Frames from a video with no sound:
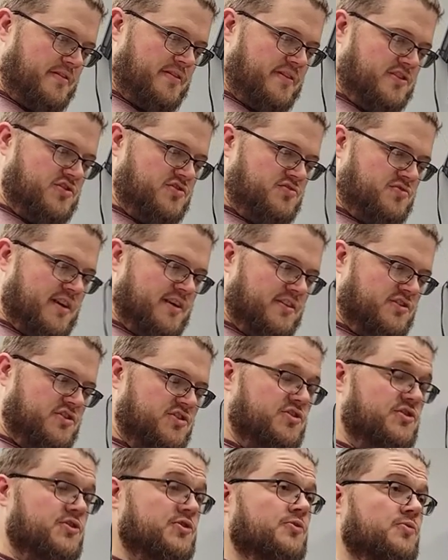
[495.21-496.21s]
The strength
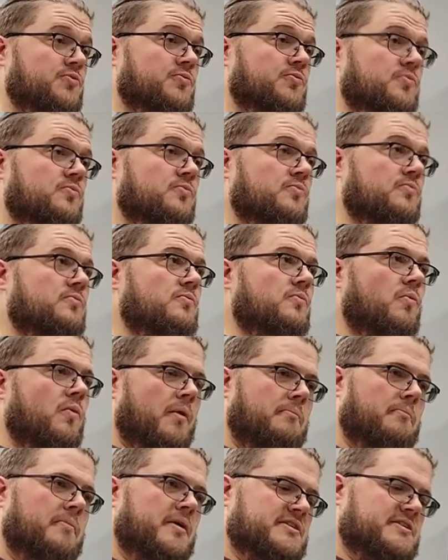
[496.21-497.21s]
to do
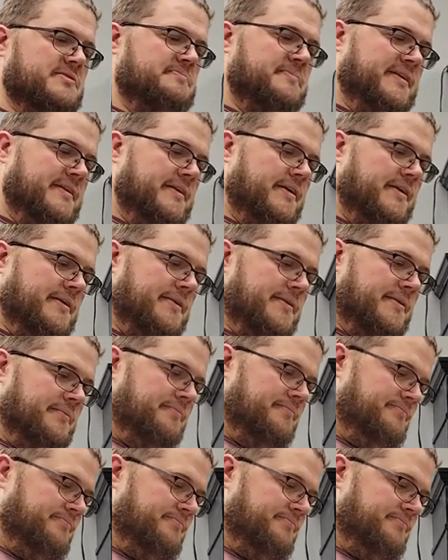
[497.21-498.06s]
what must be done.